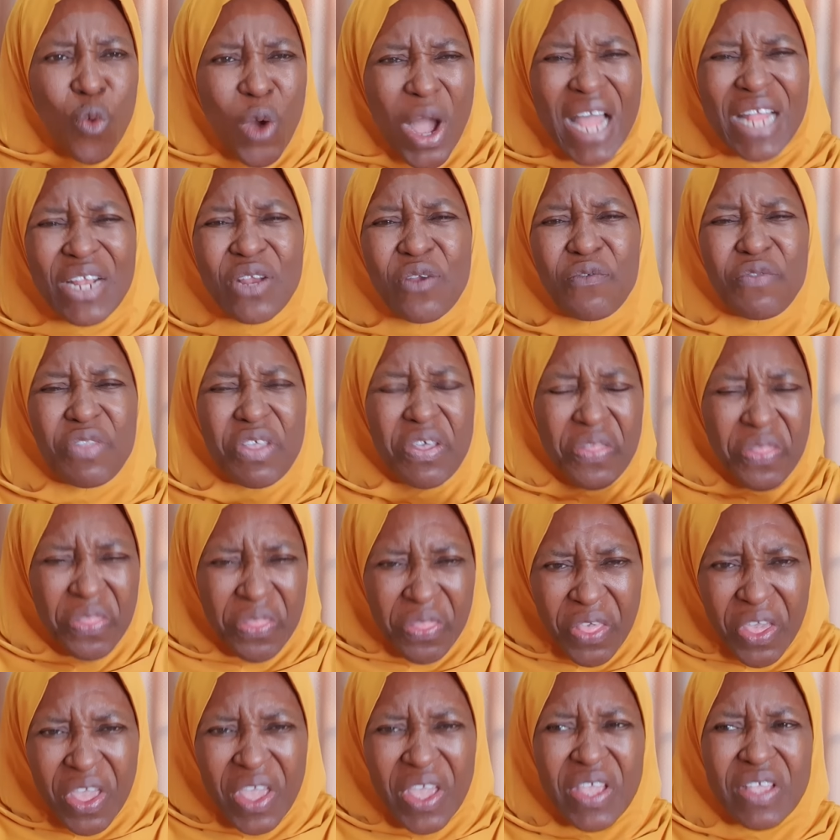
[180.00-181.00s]
one of the
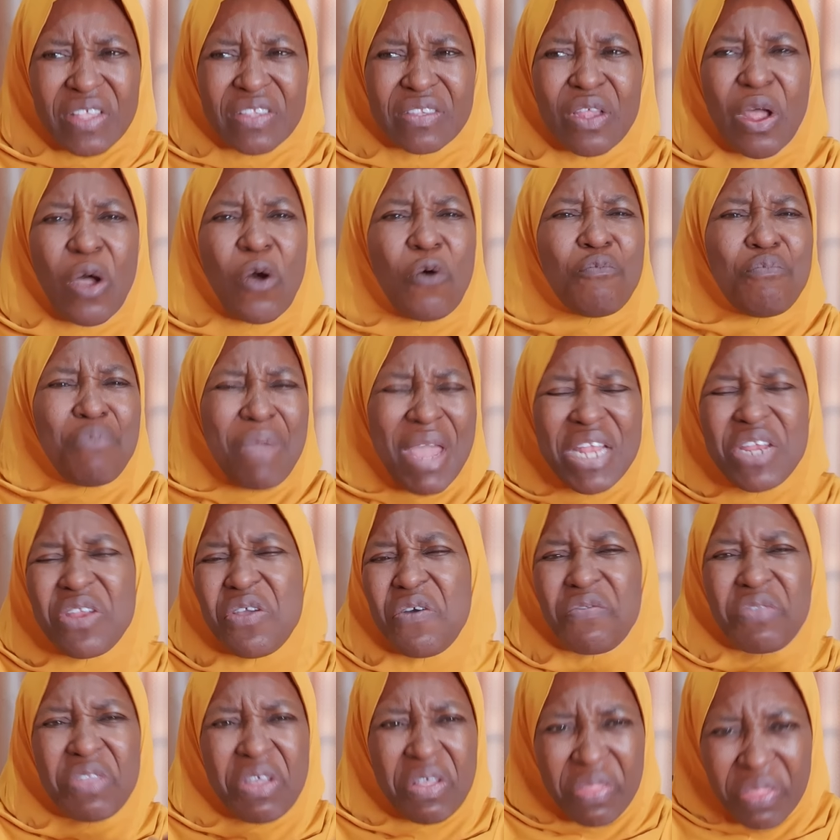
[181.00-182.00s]
things or many
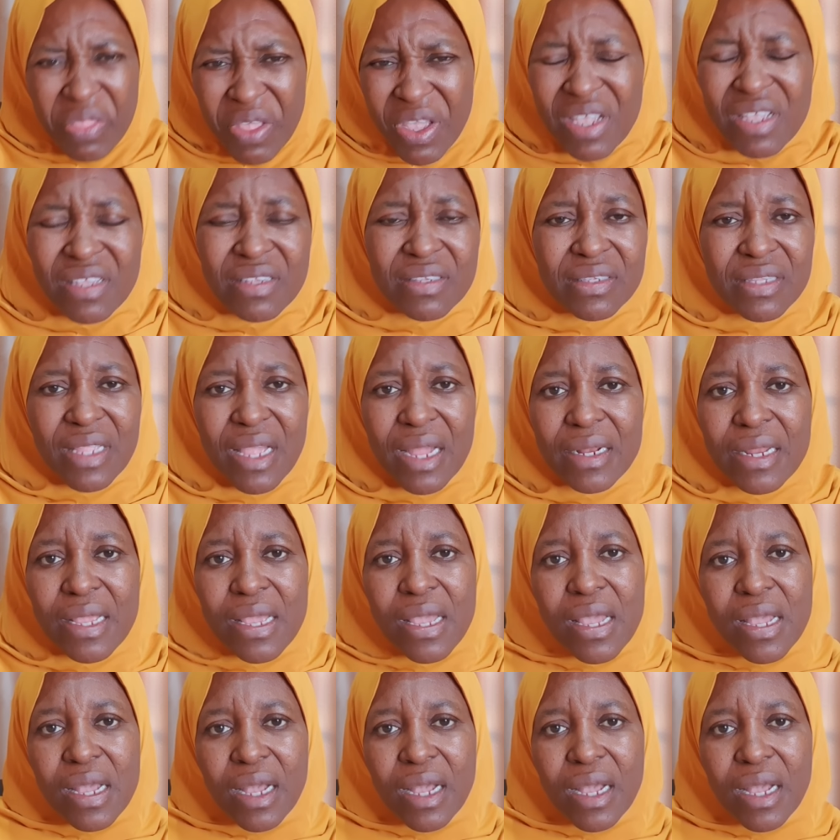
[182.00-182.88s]
of the things that